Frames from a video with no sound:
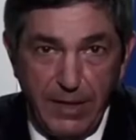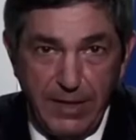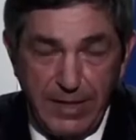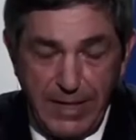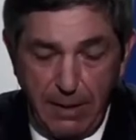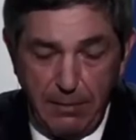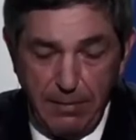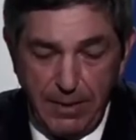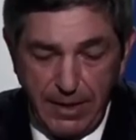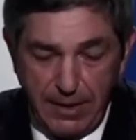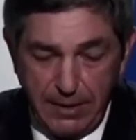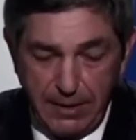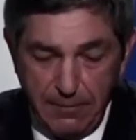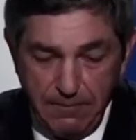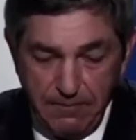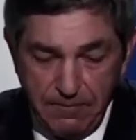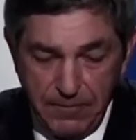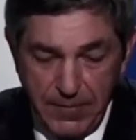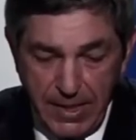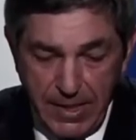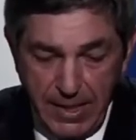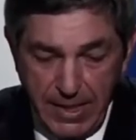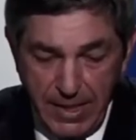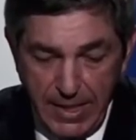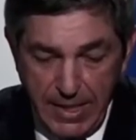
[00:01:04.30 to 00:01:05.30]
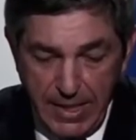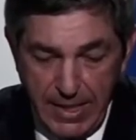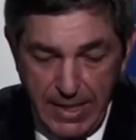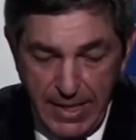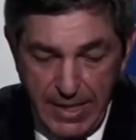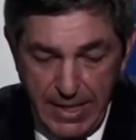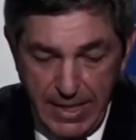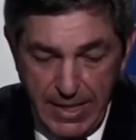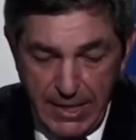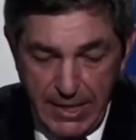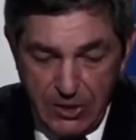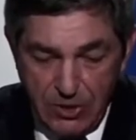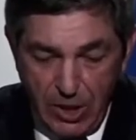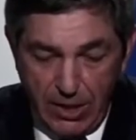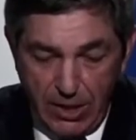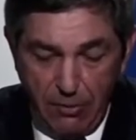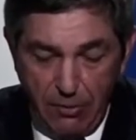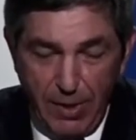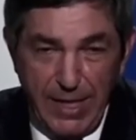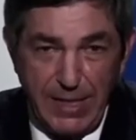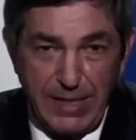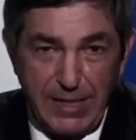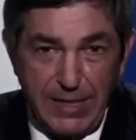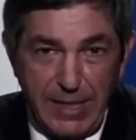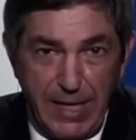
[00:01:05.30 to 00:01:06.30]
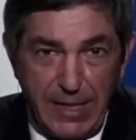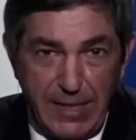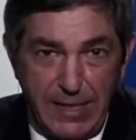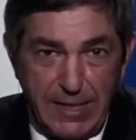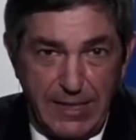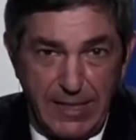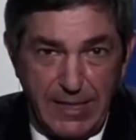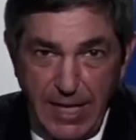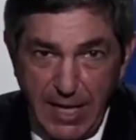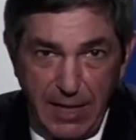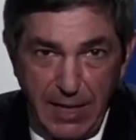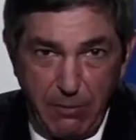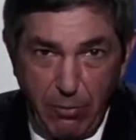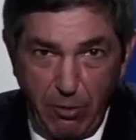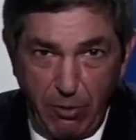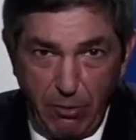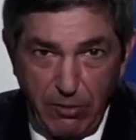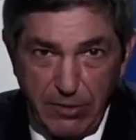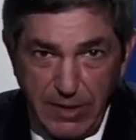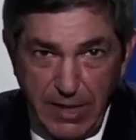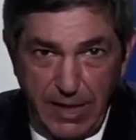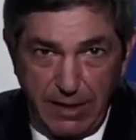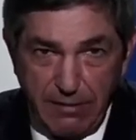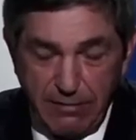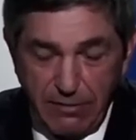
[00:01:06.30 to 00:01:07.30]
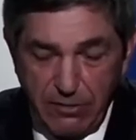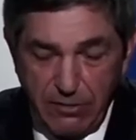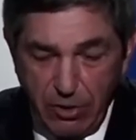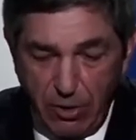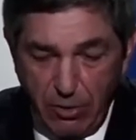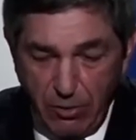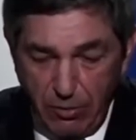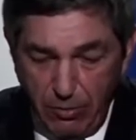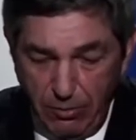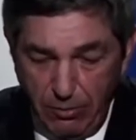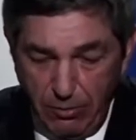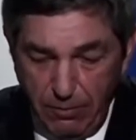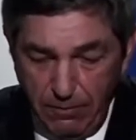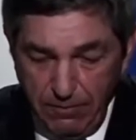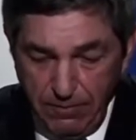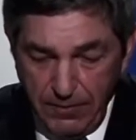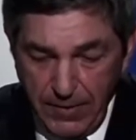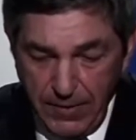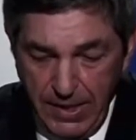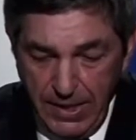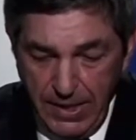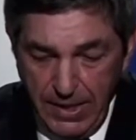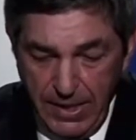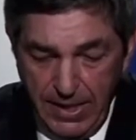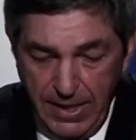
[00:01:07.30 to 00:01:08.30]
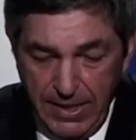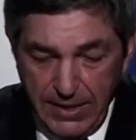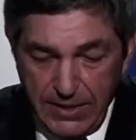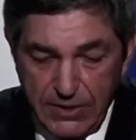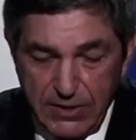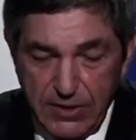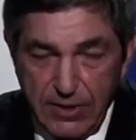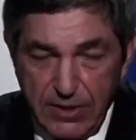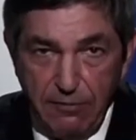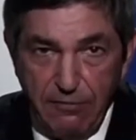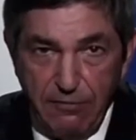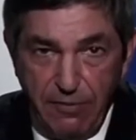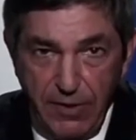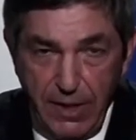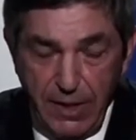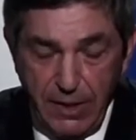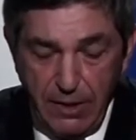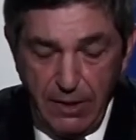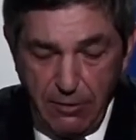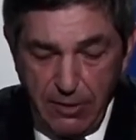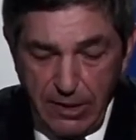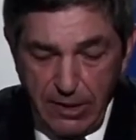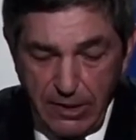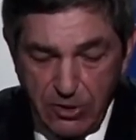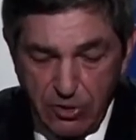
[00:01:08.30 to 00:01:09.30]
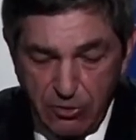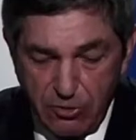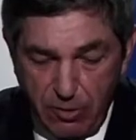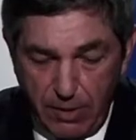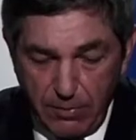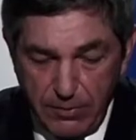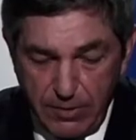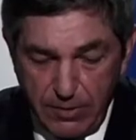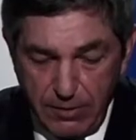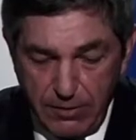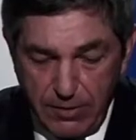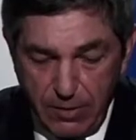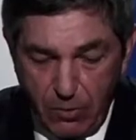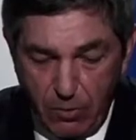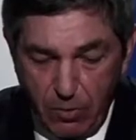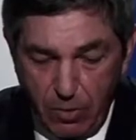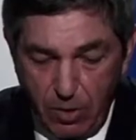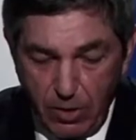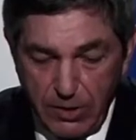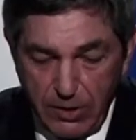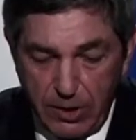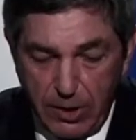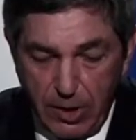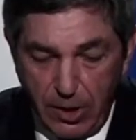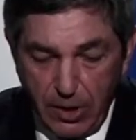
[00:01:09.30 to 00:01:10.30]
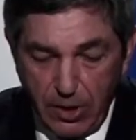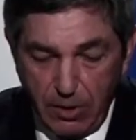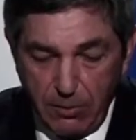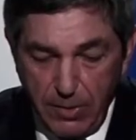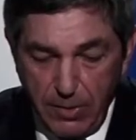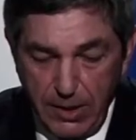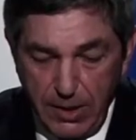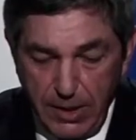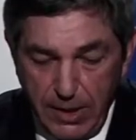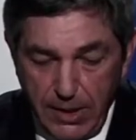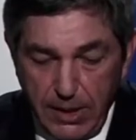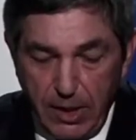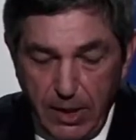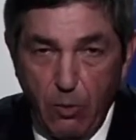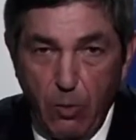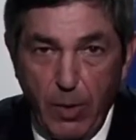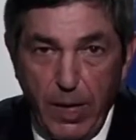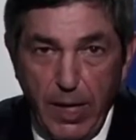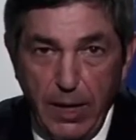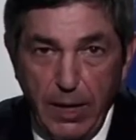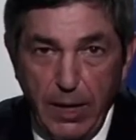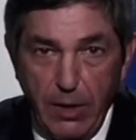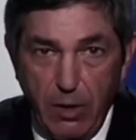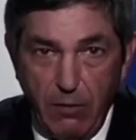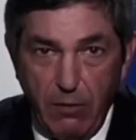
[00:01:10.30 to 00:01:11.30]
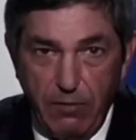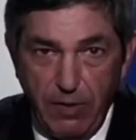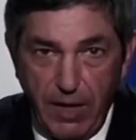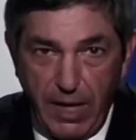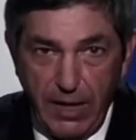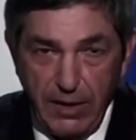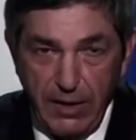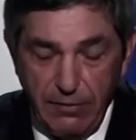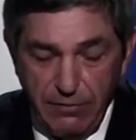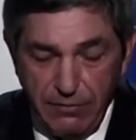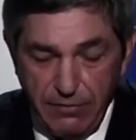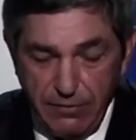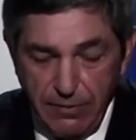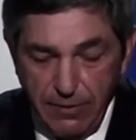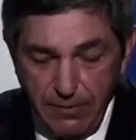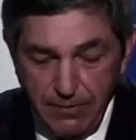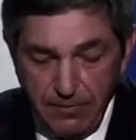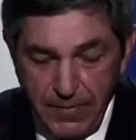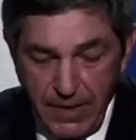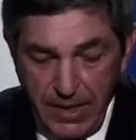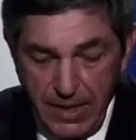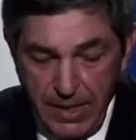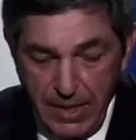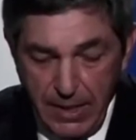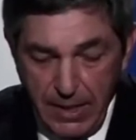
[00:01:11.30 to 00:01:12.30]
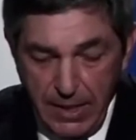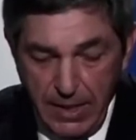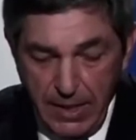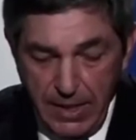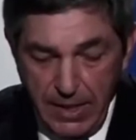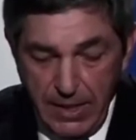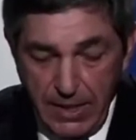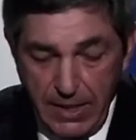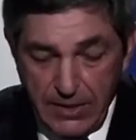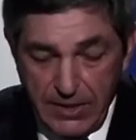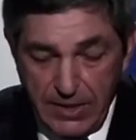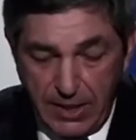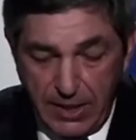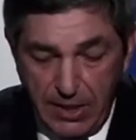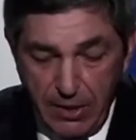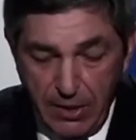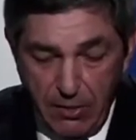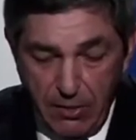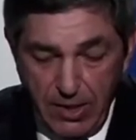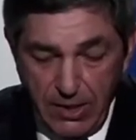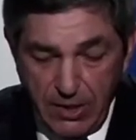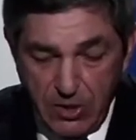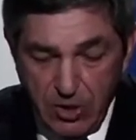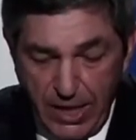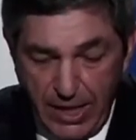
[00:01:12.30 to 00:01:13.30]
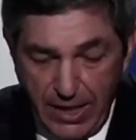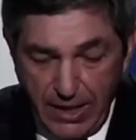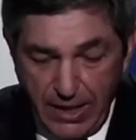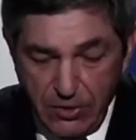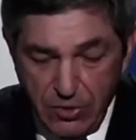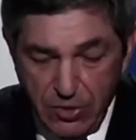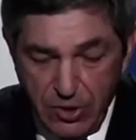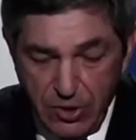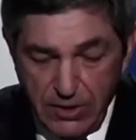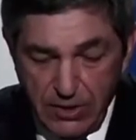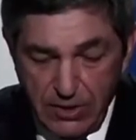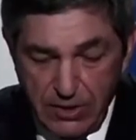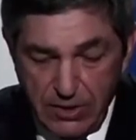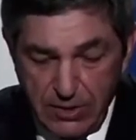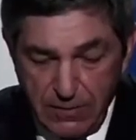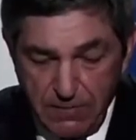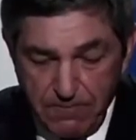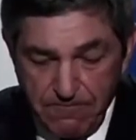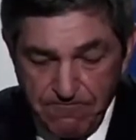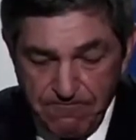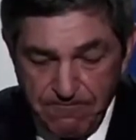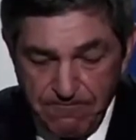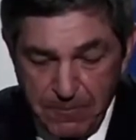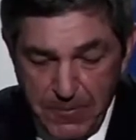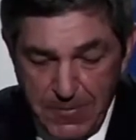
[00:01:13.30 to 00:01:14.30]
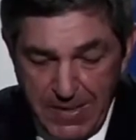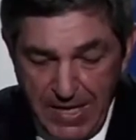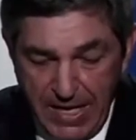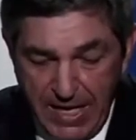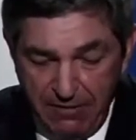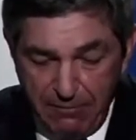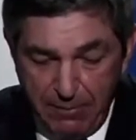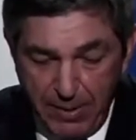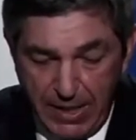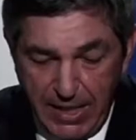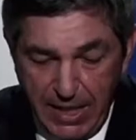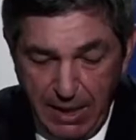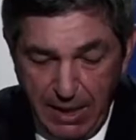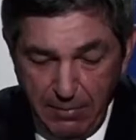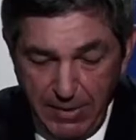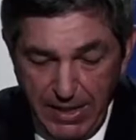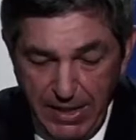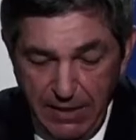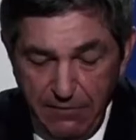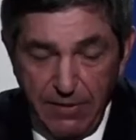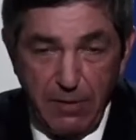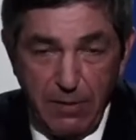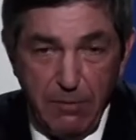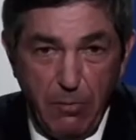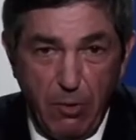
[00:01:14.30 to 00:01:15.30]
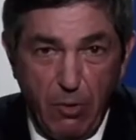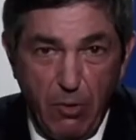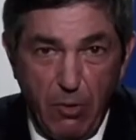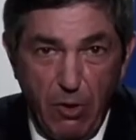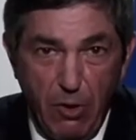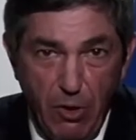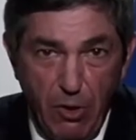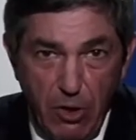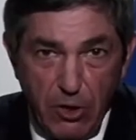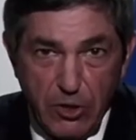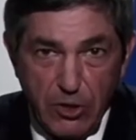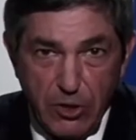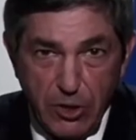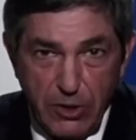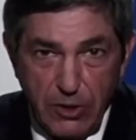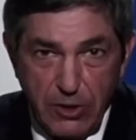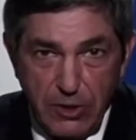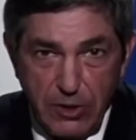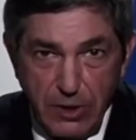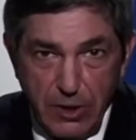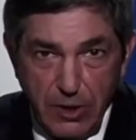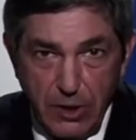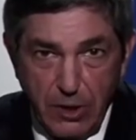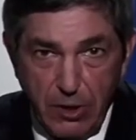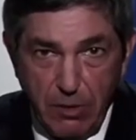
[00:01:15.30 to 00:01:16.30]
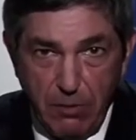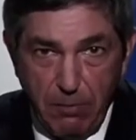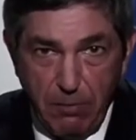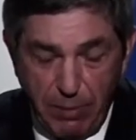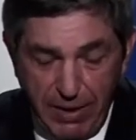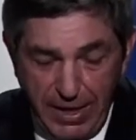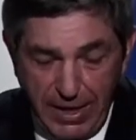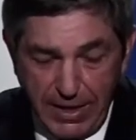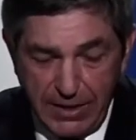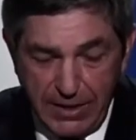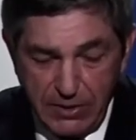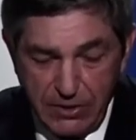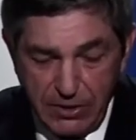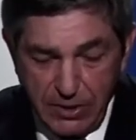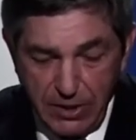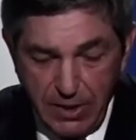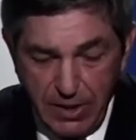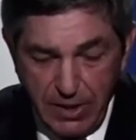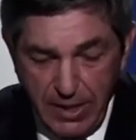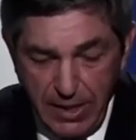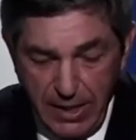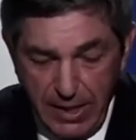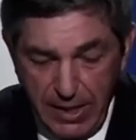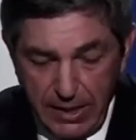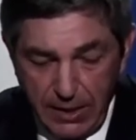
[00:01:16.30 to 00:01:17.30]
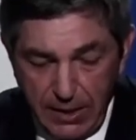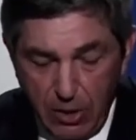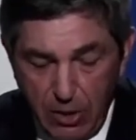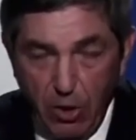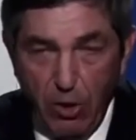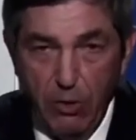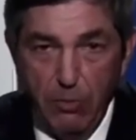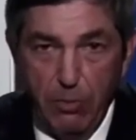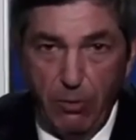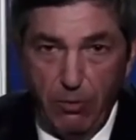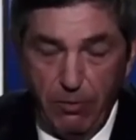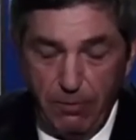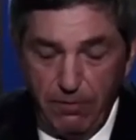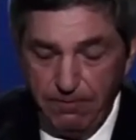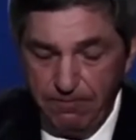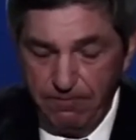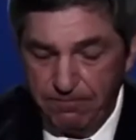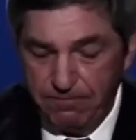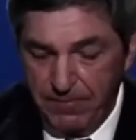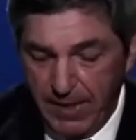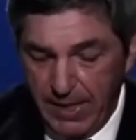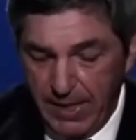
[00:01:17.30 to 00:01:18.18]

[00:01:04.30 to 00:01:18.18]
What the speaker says: pandemic, generate a terrible death toll, and severely disrupt the world economy and our way of life. Security challenges have become even more urgent, complex, and global.